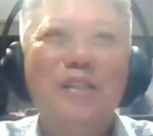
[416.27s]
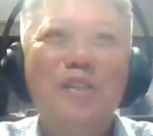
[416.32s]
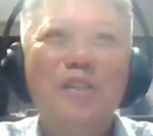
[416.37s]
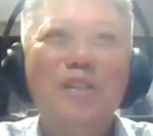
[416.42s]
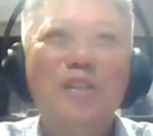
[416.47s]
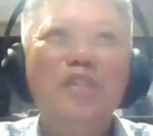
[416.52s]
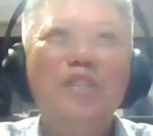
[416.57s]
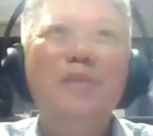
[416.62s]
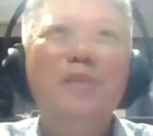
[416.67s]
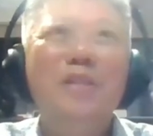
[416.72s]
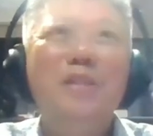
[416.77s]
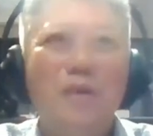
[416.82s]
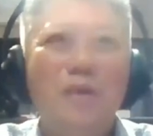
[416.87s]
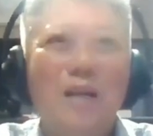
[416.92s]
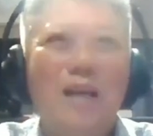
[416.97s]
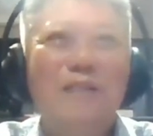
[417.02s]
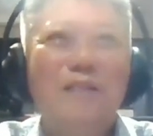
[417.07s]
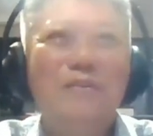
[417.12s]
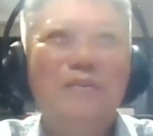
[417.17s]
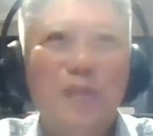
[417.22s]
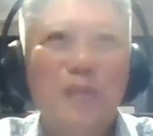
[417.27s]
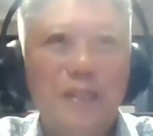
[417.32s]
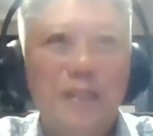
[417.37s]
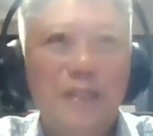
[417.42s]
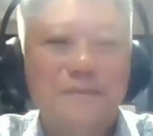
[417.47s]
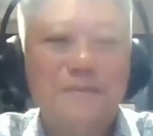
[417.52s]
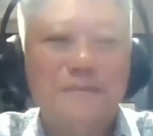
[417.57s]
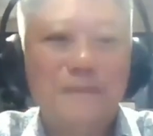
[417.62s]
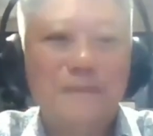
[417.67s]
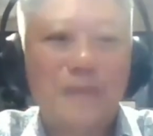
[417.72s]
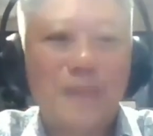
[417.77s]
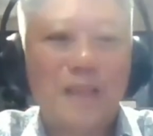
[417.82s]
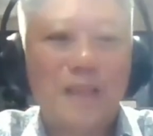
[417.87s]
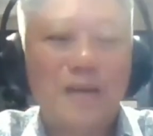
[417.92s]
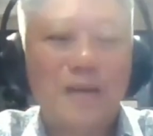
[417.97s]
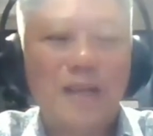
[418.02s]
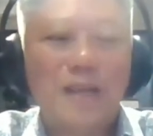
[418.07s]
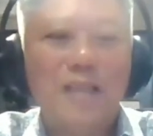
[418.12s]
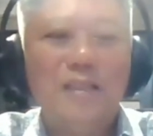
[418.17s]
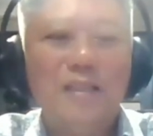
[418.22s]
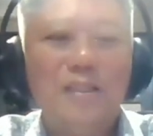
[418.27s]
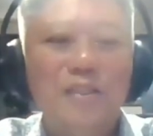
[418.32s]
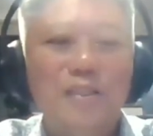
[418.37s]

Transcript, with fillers: introduced me to LifeWave, right?